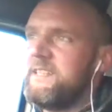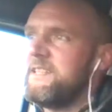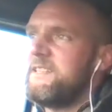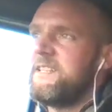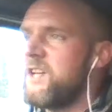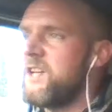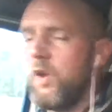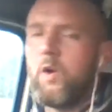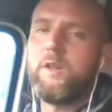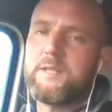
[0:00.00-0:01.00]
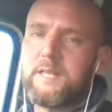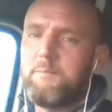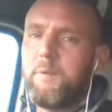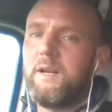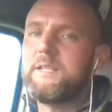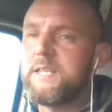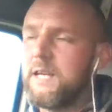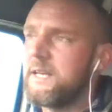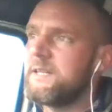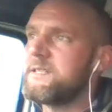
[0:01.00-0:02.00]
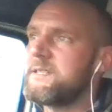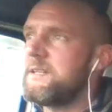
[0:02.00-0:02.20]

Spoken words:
there's no loyalty in politics.